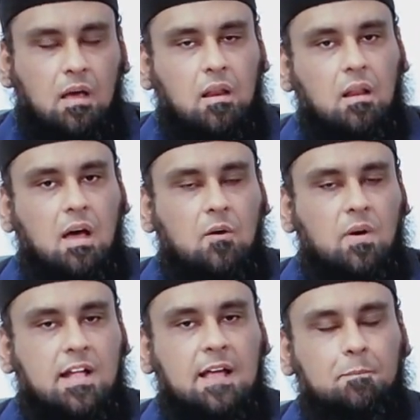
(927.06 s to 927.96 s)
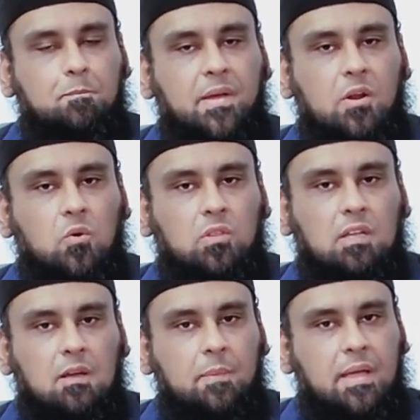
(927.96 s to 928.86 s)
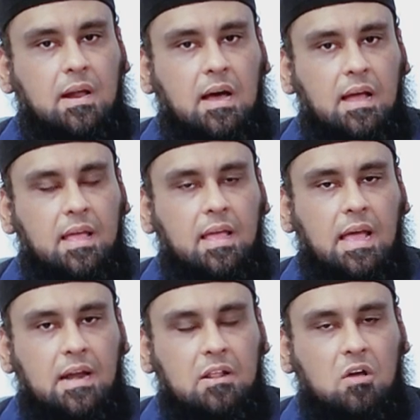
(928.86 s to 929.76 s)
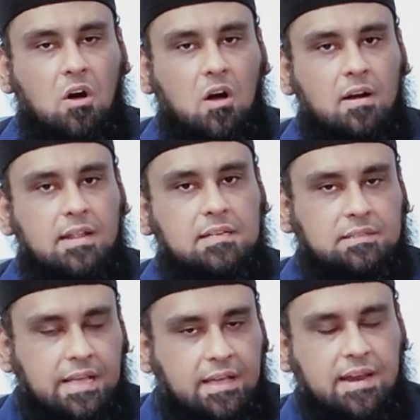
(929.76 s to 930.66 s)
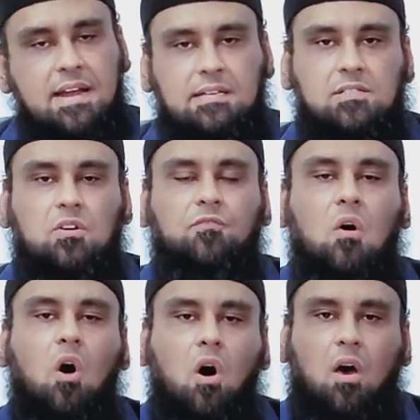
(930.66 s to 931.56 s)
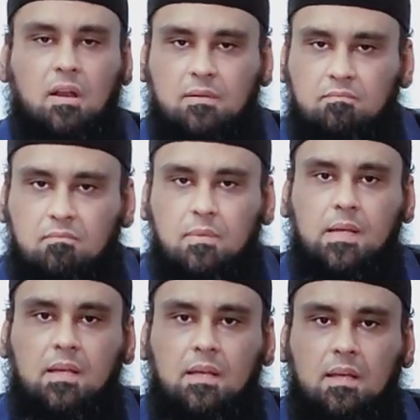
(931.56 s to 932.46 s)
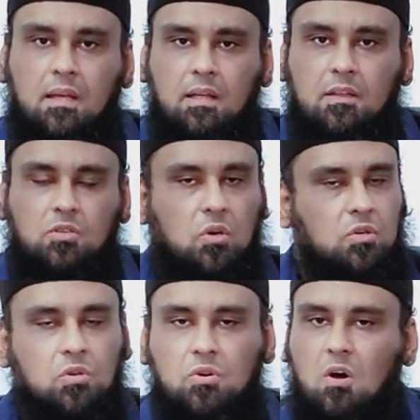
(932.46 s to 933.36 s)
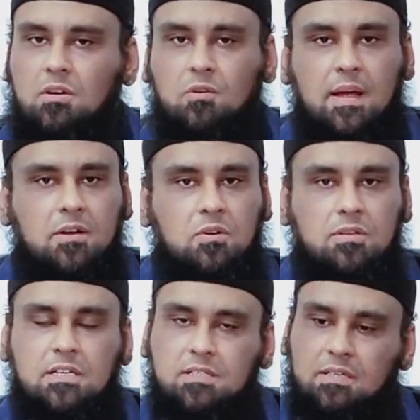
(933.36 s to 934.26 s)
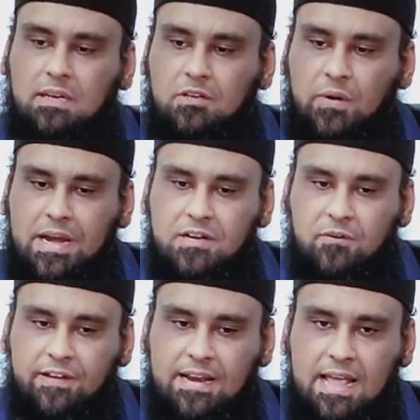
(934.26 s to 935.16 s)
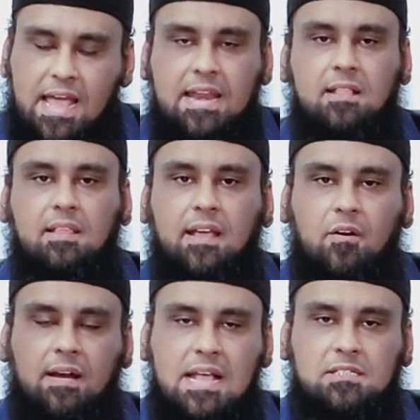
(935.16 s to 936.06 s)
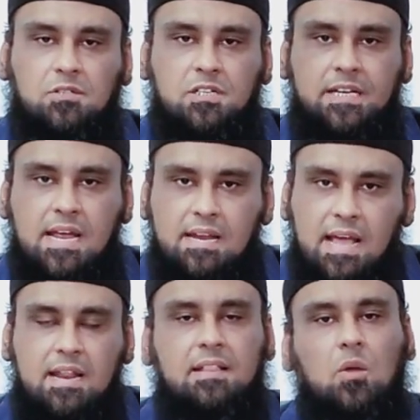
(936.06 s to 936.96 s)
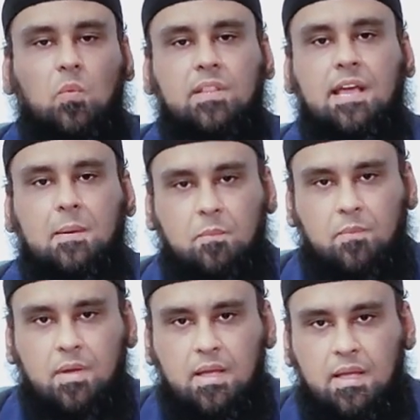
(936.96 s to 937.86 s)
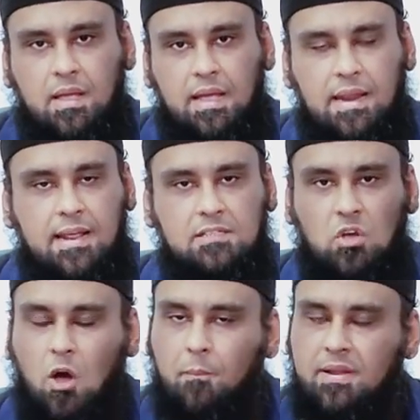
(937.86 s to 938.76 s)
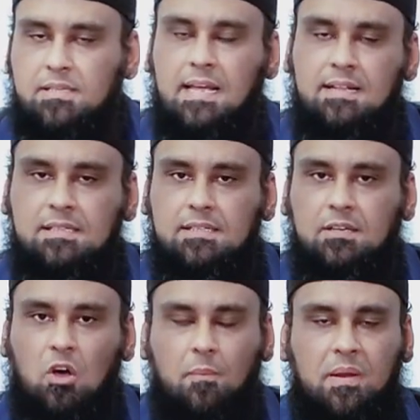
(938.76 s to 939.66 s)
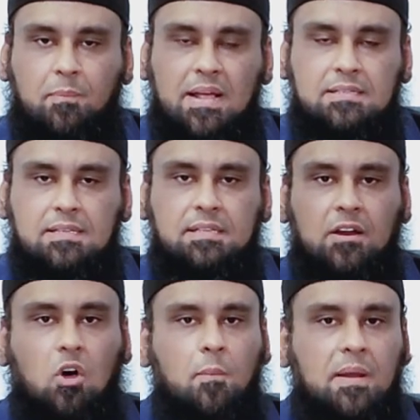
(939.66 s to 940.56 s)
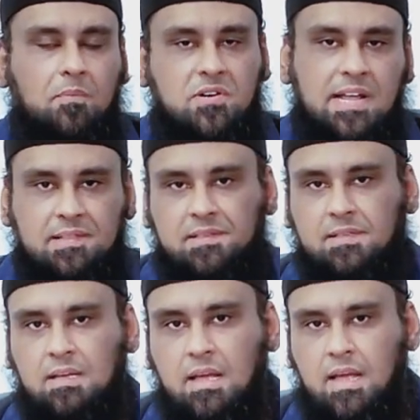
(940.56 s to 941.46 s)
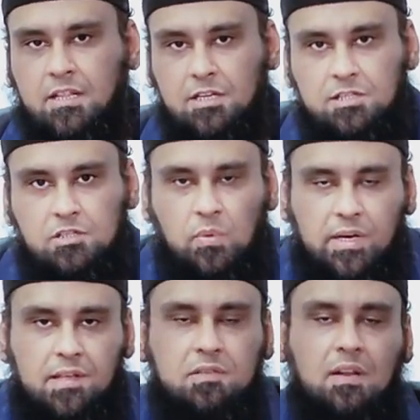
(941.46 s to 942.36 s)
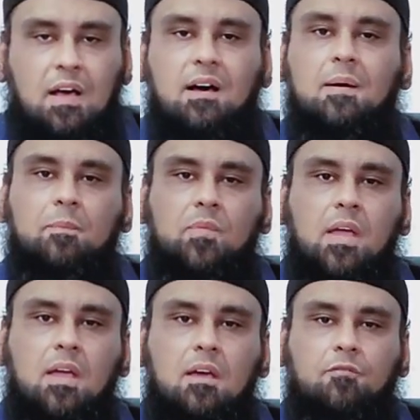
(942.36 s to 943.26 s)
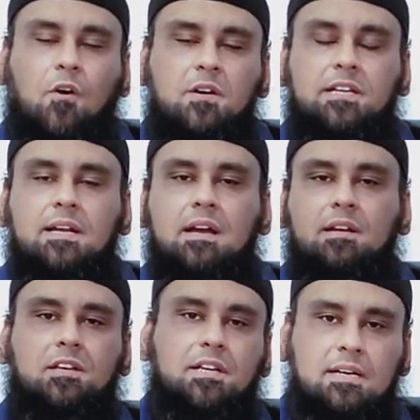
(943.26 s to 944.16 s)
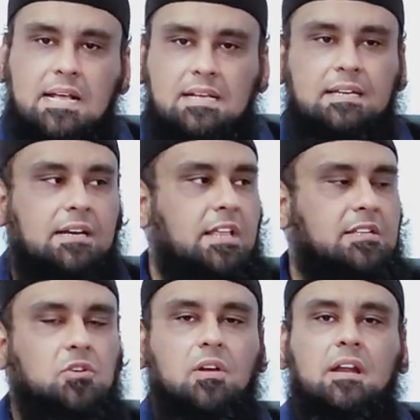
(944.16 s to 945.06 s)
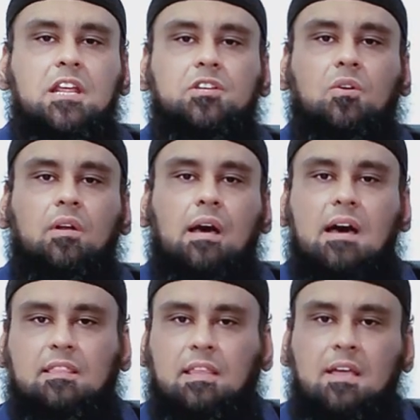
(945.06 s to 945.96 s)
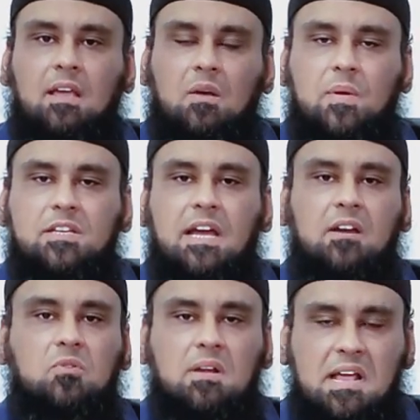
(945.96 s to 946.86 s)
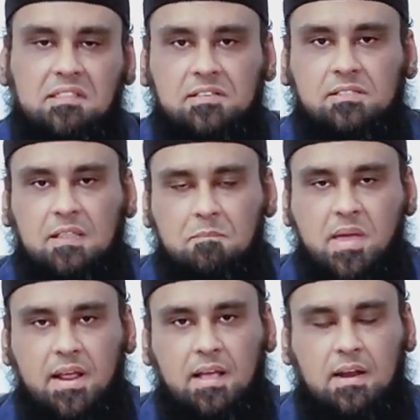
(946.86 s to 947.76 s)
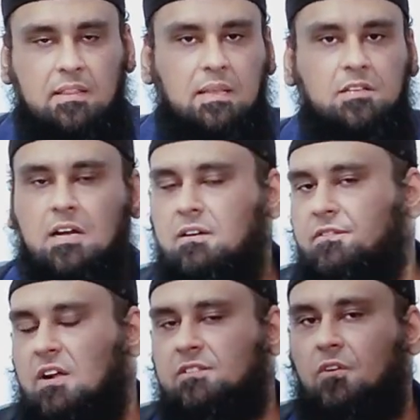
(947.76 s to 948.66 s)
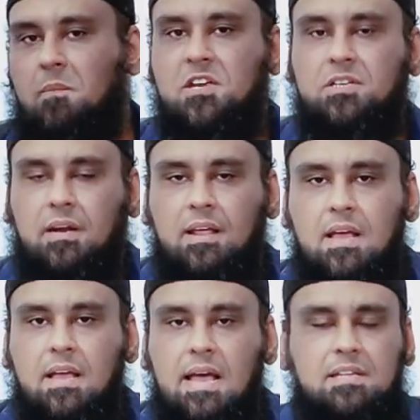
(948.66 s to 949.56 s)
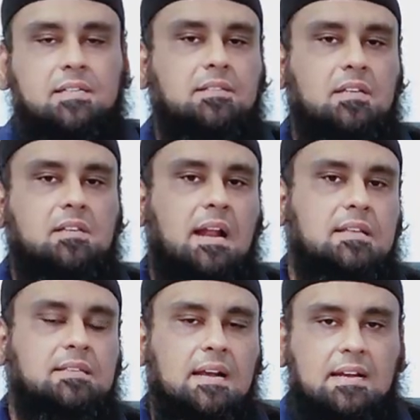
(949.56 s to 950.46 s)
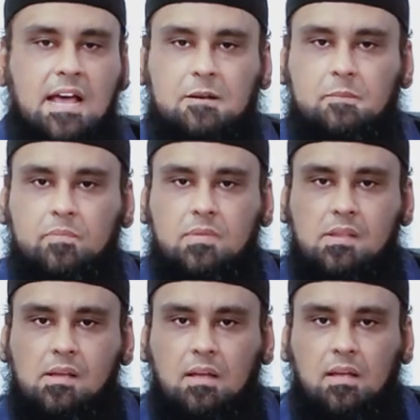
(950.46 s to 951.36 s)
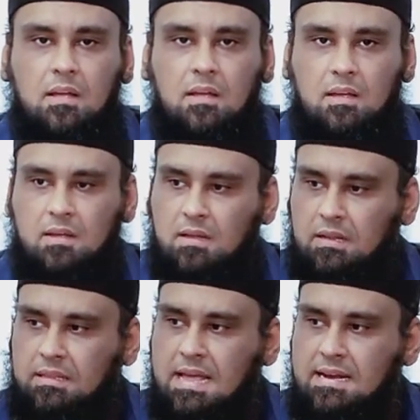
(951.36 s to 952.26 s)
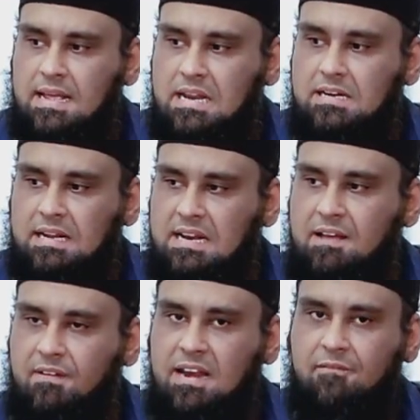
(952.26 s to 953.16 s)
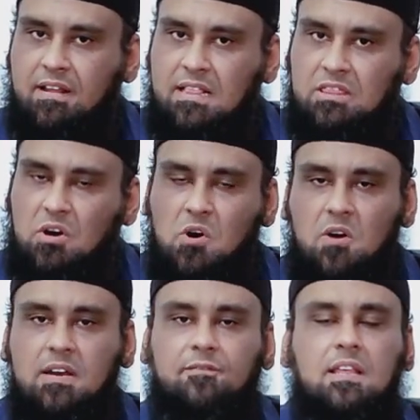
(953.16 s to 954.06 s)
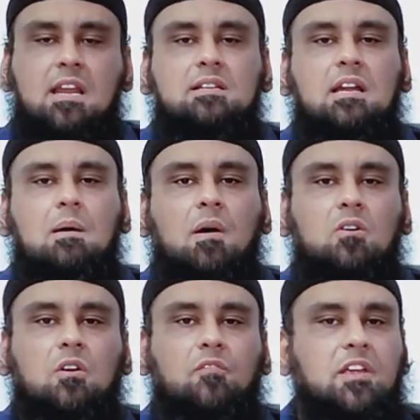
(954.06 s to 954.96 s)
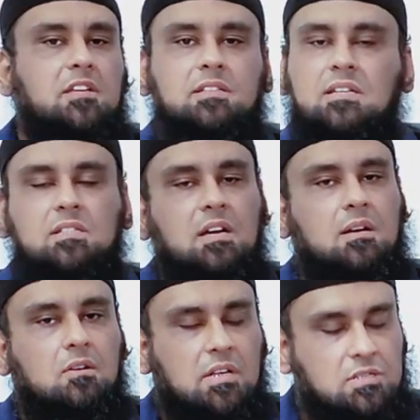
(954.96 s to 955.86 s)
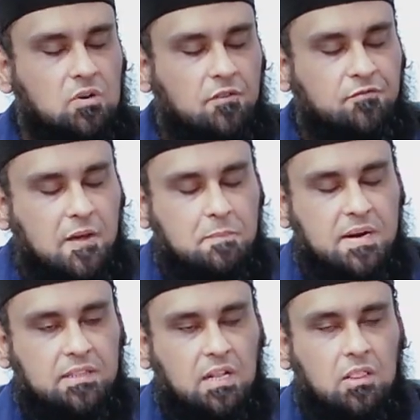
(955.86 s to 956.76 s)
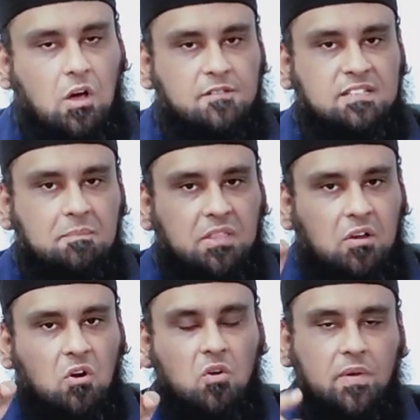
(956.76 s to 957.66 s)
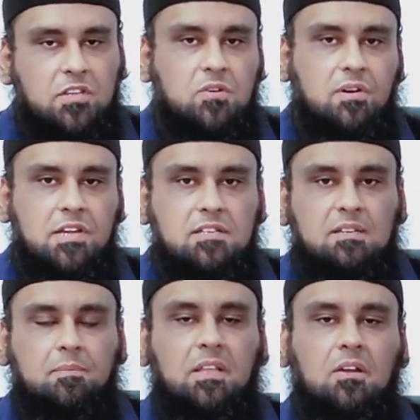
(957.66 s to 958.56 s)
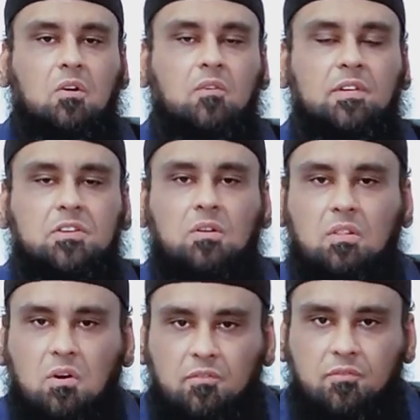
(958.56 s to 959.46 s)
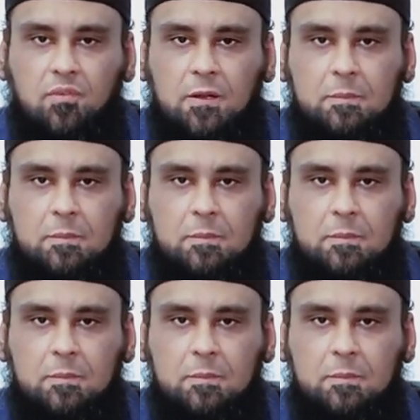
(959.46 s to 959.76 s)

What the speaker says: Allah wa kabbirhu takbira. And God is the greatest of all. So do not try to just intervene anything or associate anything with him in his omniscience, omnipresence and omnipotence. This is what Islam, 1400 years, I said there is no religion on earth which can do like this. The miracle, the transformation, as Jesus Christ said that a little lemon leaveneth the whole. If the little amount of yeast does not ferment the loaf, something wrong with your yeast, something wrong with your loaf.